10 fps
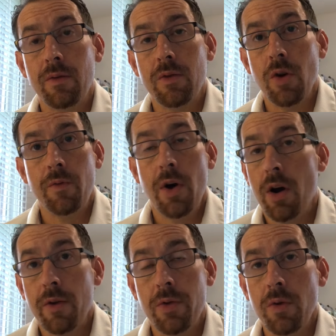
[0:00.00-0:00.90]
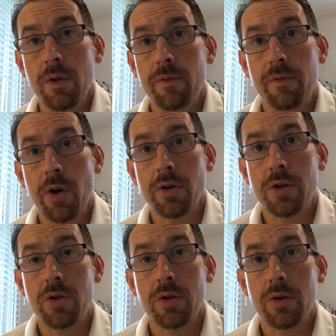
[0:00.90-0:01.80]
so far through the
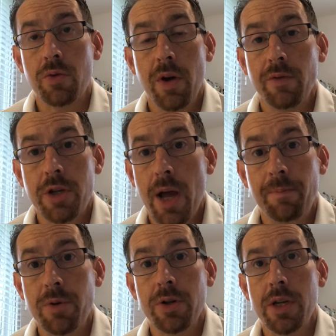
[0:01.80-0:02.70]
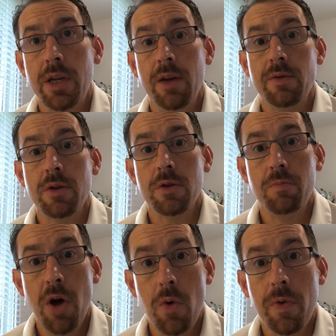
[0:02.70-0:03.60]
first 12 chapters, he gives us
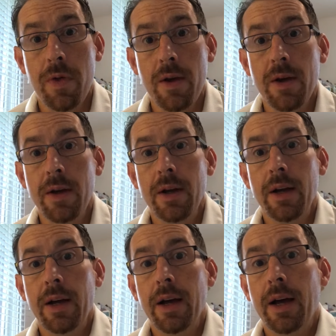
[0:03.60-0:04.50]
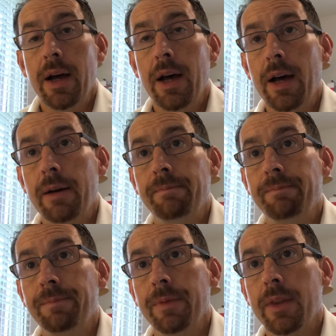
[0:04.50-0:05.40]
both.
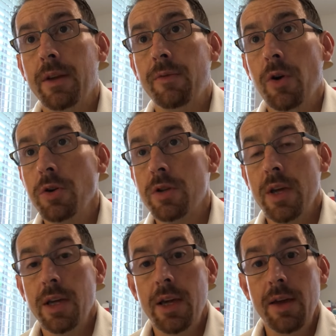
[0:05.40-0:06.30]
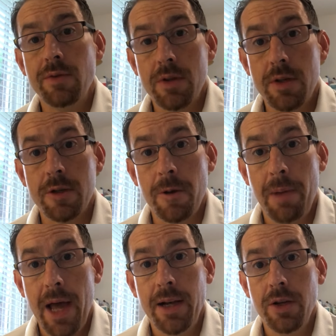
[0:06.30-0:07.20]
Um, the first thing he gives us is the
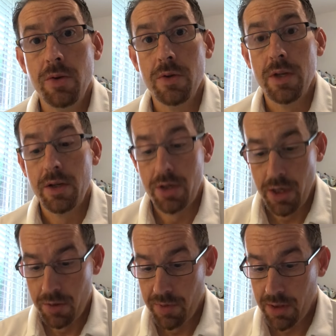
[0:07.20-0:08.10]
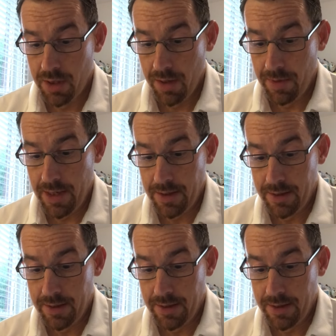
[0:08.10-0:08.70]
bad news that judgment's coming. He